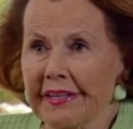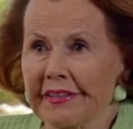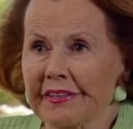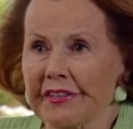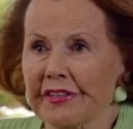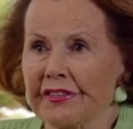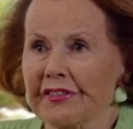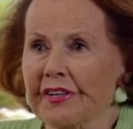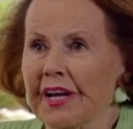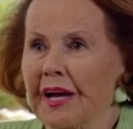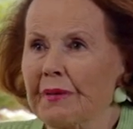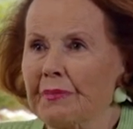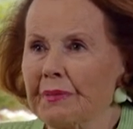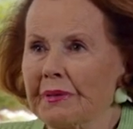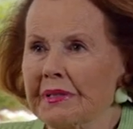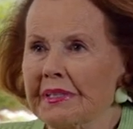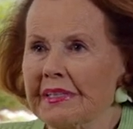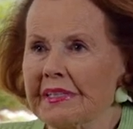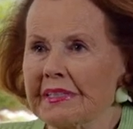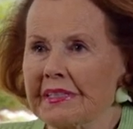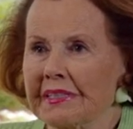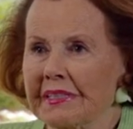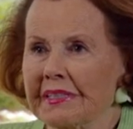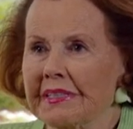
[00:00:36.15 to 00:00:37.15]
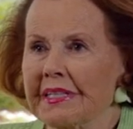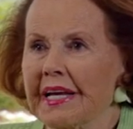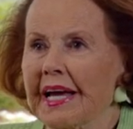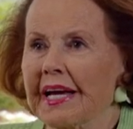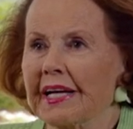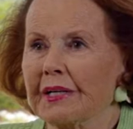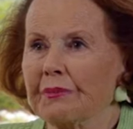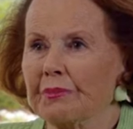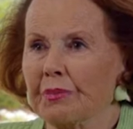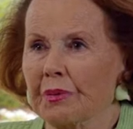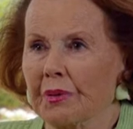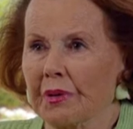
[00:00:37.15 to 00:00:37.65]
the Japanese
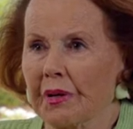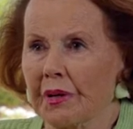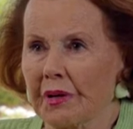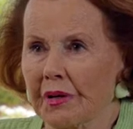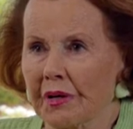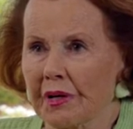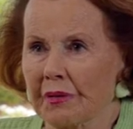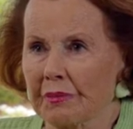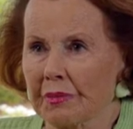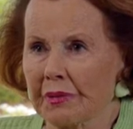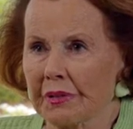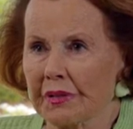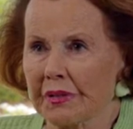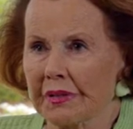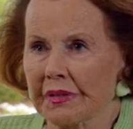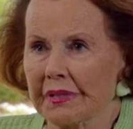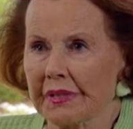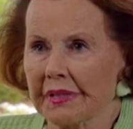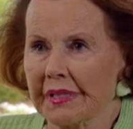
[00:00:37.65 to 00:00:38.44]
attacked Pearl Harbor.